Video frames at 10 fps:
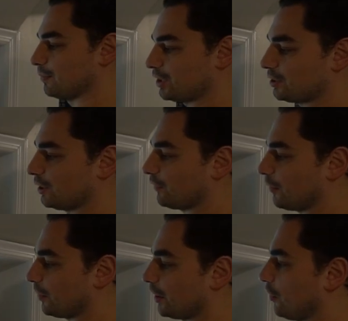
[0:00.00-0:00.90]
to mention, if I
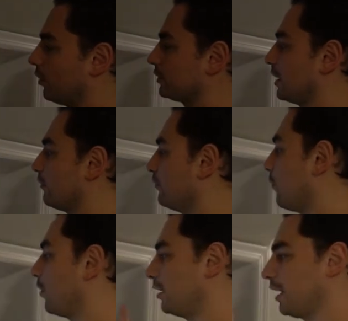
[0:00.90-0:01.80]
want to Alt
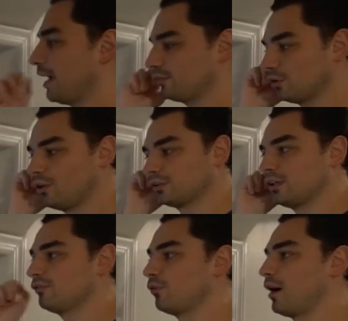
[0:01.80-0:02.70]
F4, I have to Alt
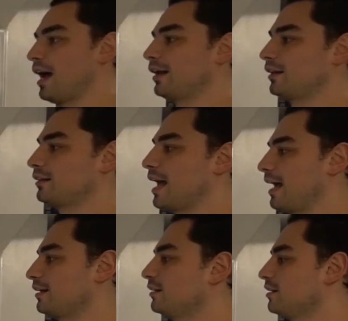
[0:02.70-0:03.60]
F4 out of
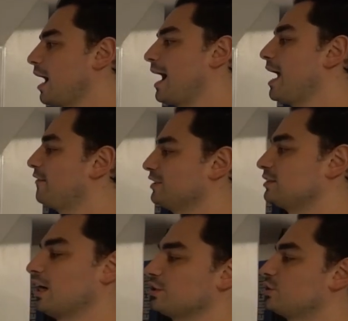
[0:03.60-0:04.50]
that. I haven't
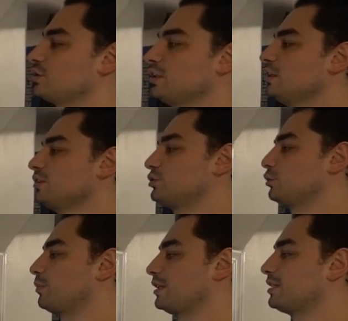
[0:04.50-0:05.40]
touched
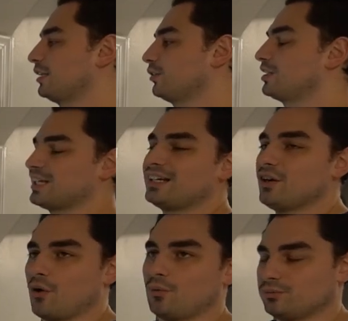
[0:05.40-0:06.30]
Super Nintendo because I
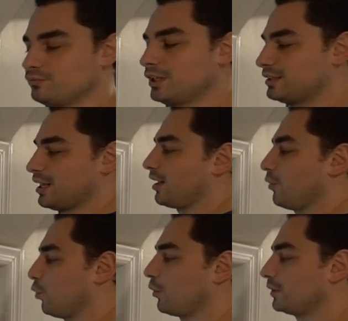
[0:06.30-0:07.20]
know it's not going
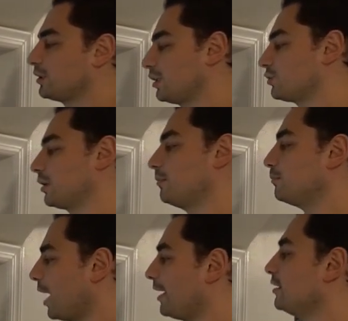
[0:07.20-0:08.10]
to work with the touchscreen.
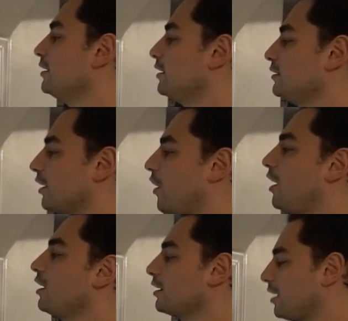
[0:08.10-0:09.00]
But there
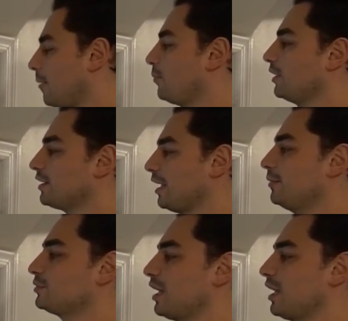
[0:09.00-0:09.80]
are a couple of games